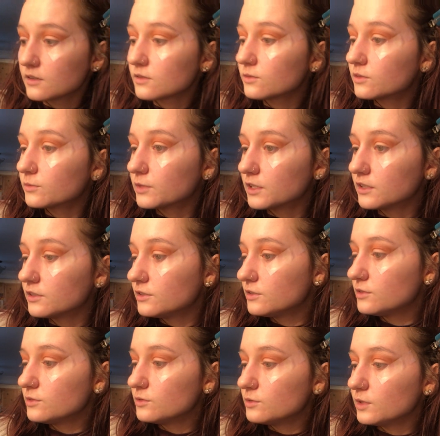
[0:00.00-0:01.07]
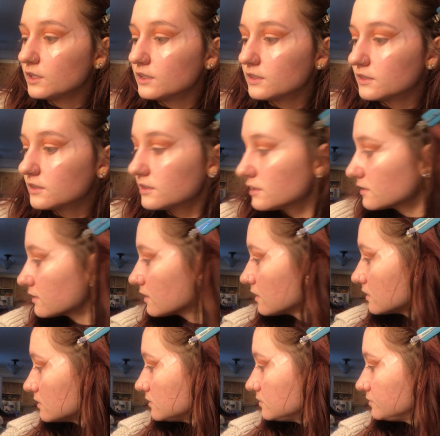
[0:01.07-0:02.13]
what I'm gonna do is,
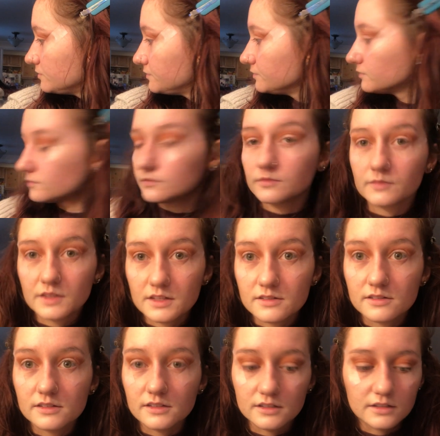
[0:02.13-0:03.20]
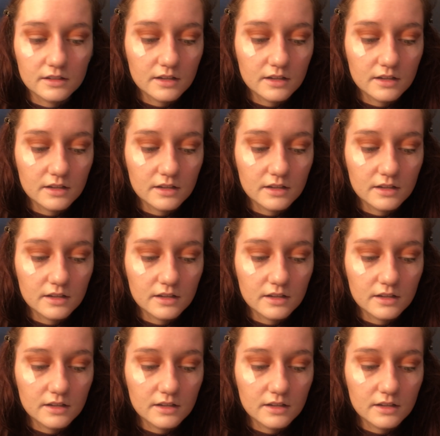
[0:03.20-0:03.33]
let me see,